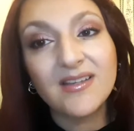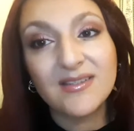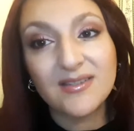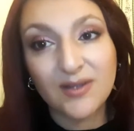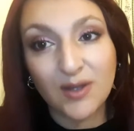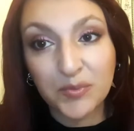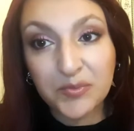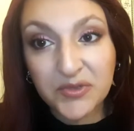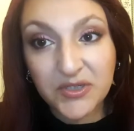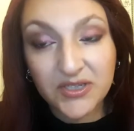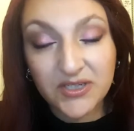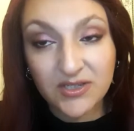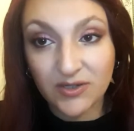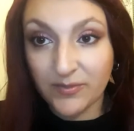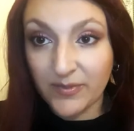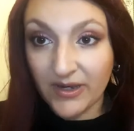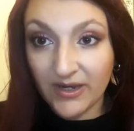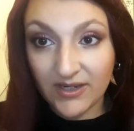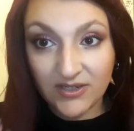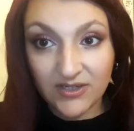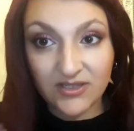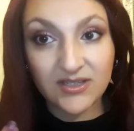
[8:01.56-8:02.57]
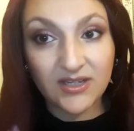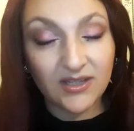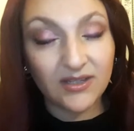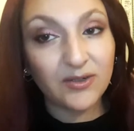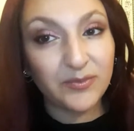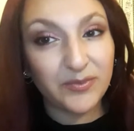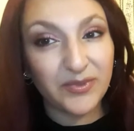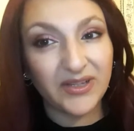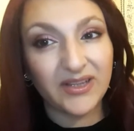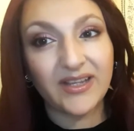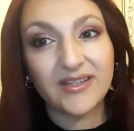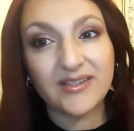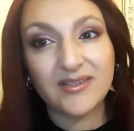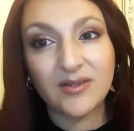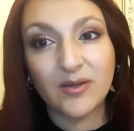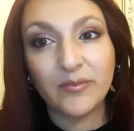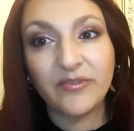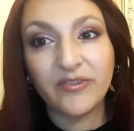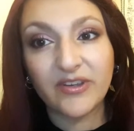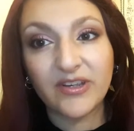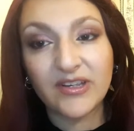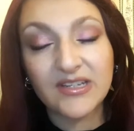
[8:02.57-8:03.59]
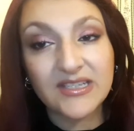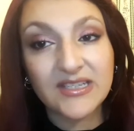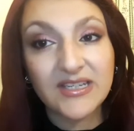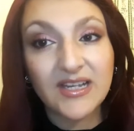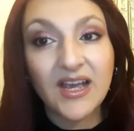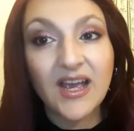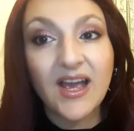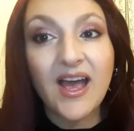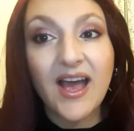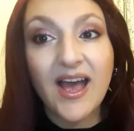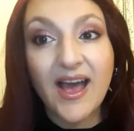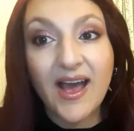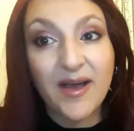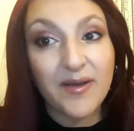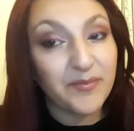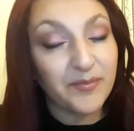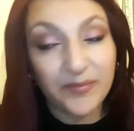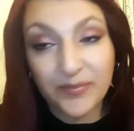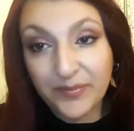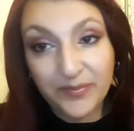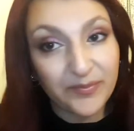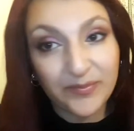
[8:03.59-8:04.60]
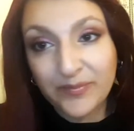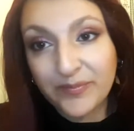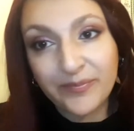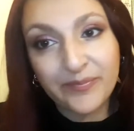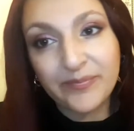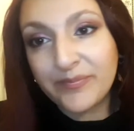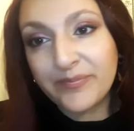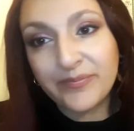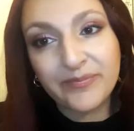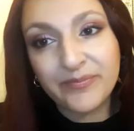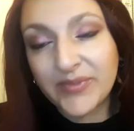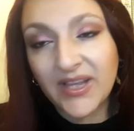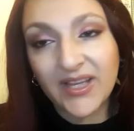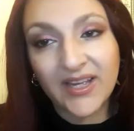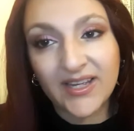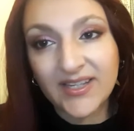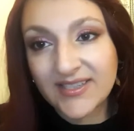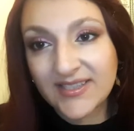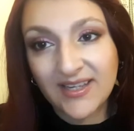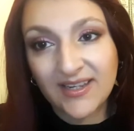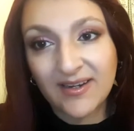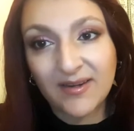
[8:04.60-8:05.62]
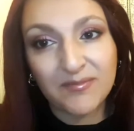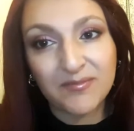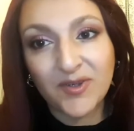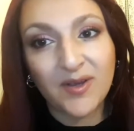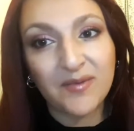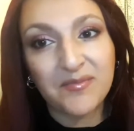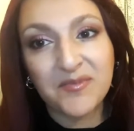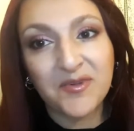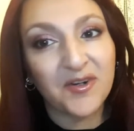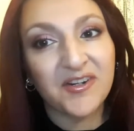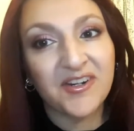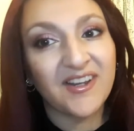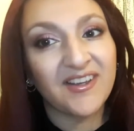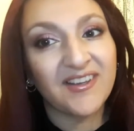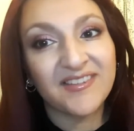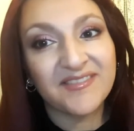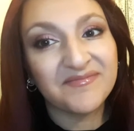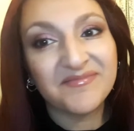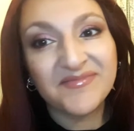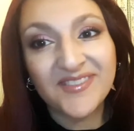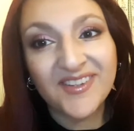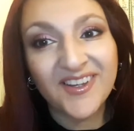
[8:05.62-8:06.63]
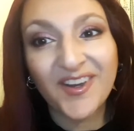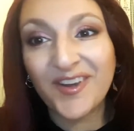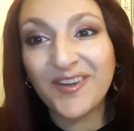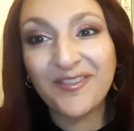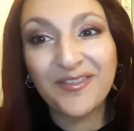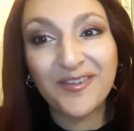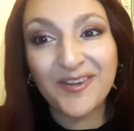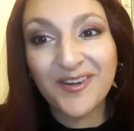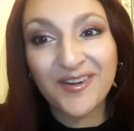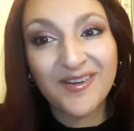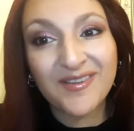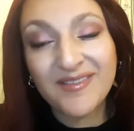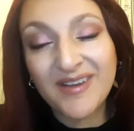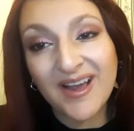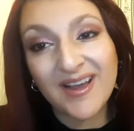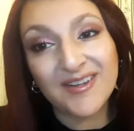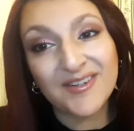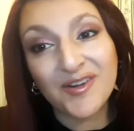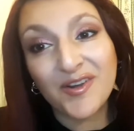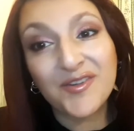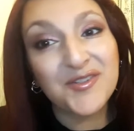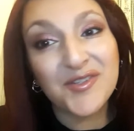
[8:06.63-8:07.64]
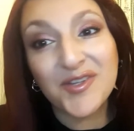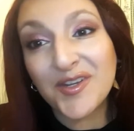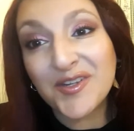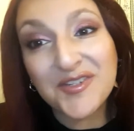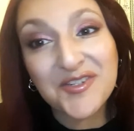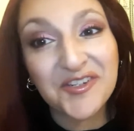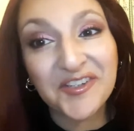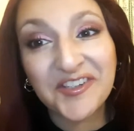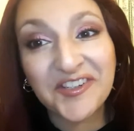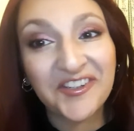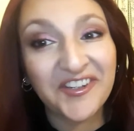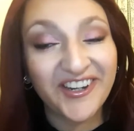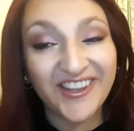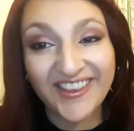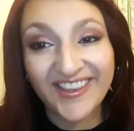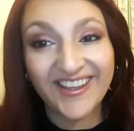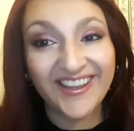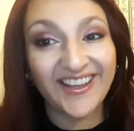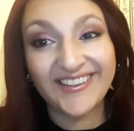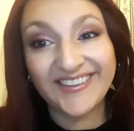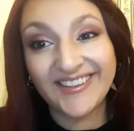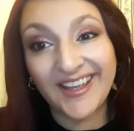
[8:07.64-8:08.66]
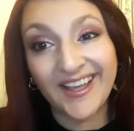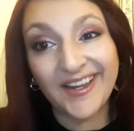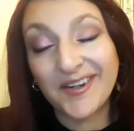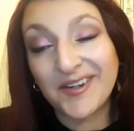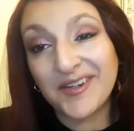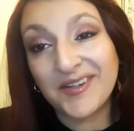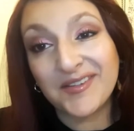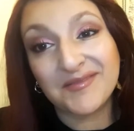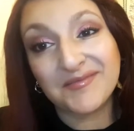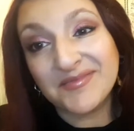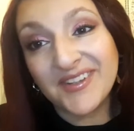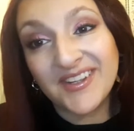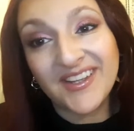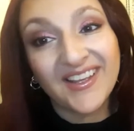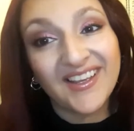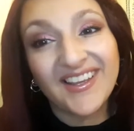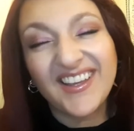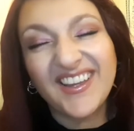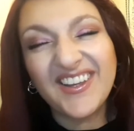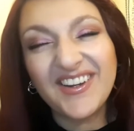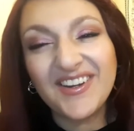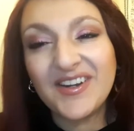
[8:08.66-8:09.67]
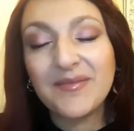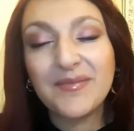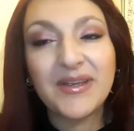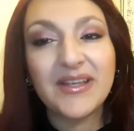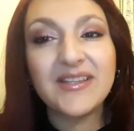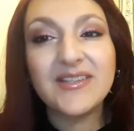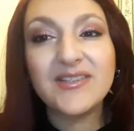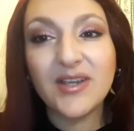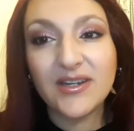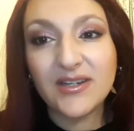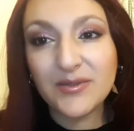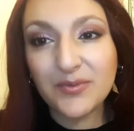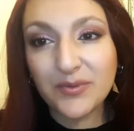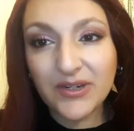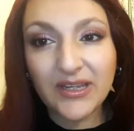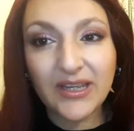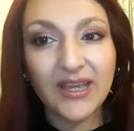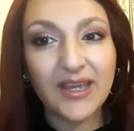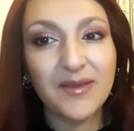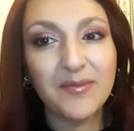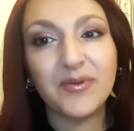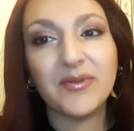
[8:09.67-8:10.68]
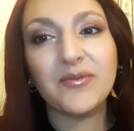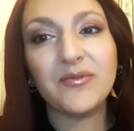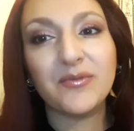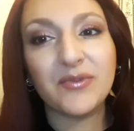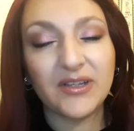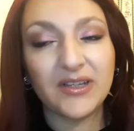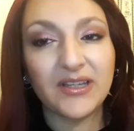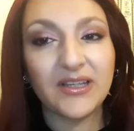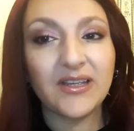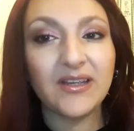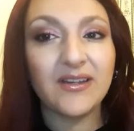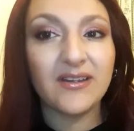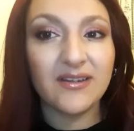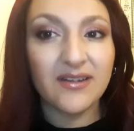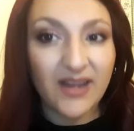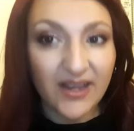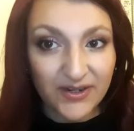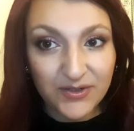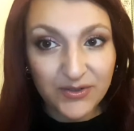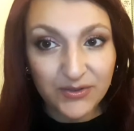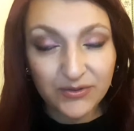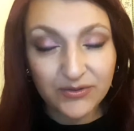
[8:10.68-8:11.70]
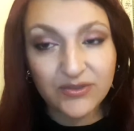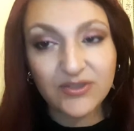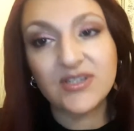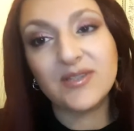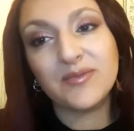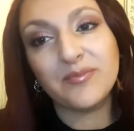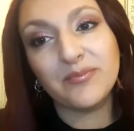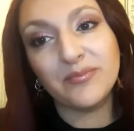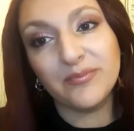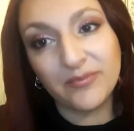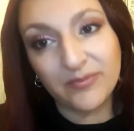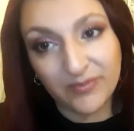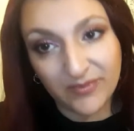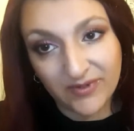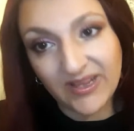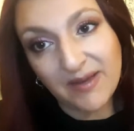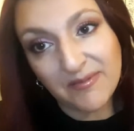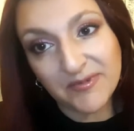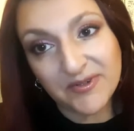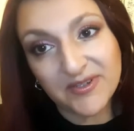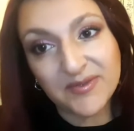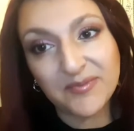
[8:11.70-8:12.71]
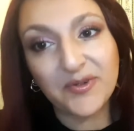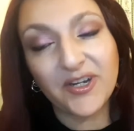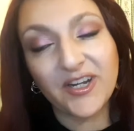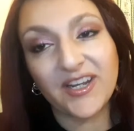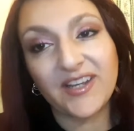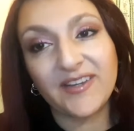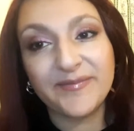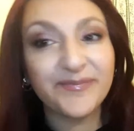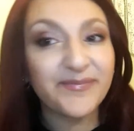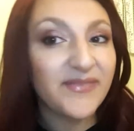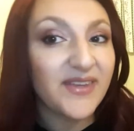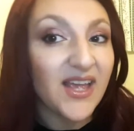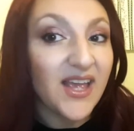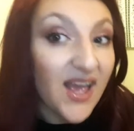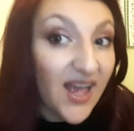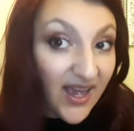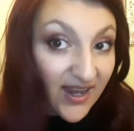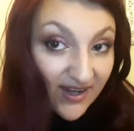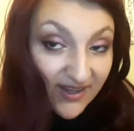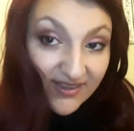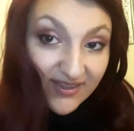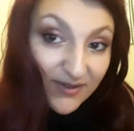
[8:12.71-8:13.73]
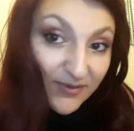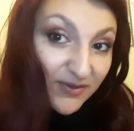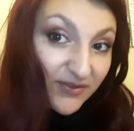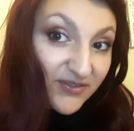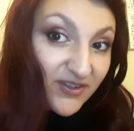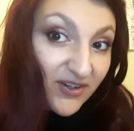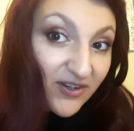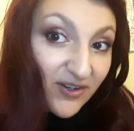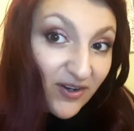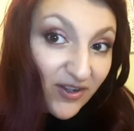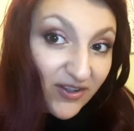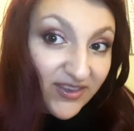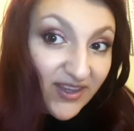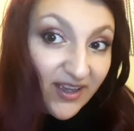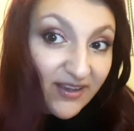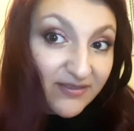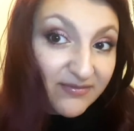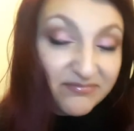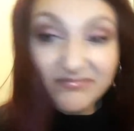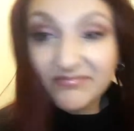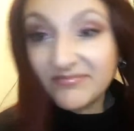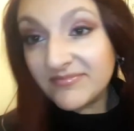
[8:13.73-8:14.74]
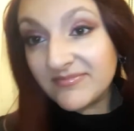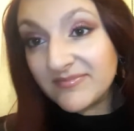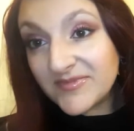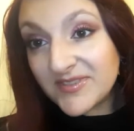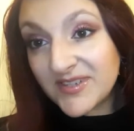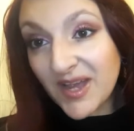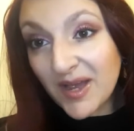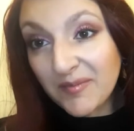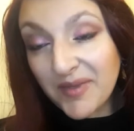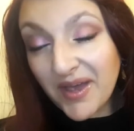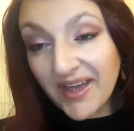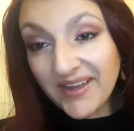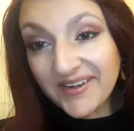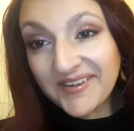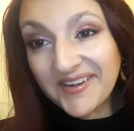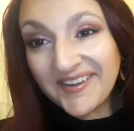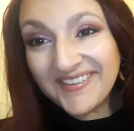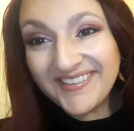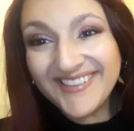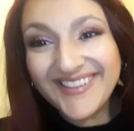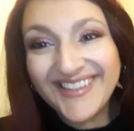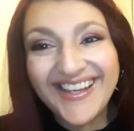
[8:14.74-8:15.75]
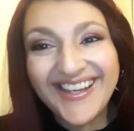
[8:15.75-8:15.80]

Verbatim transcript: sculpt it to make it just a little bit less obvious. Um, but like I said, I'm, I'm not going to go for uh, no surgery or anything like that, and you know what I mean? So I just want to keep it really natural, just glamorous pretty. And I think we've got that down pat now.